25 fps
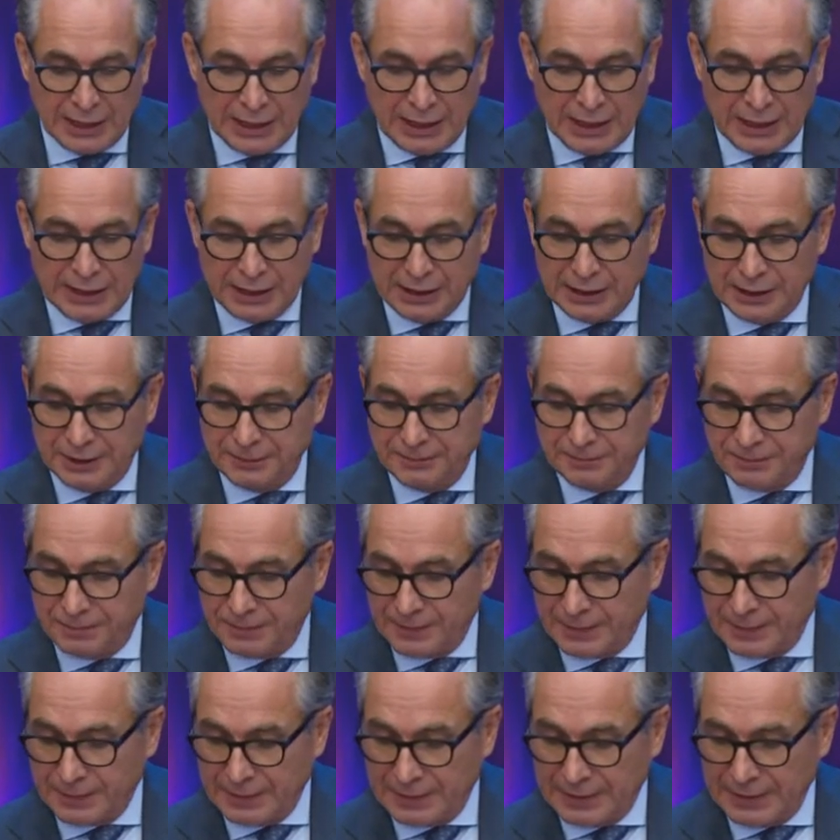
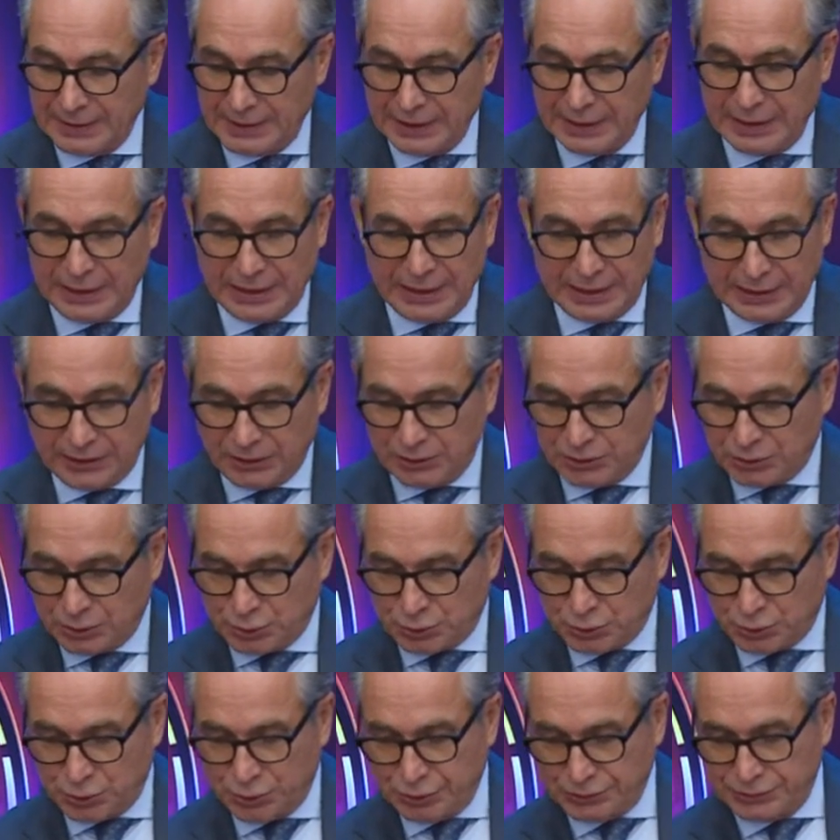I
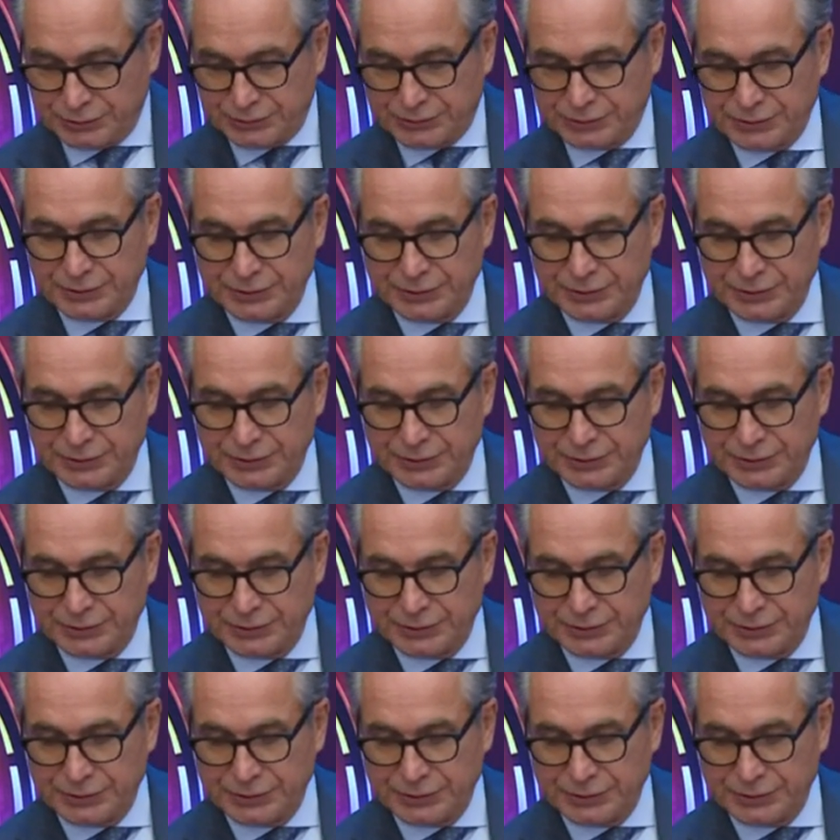could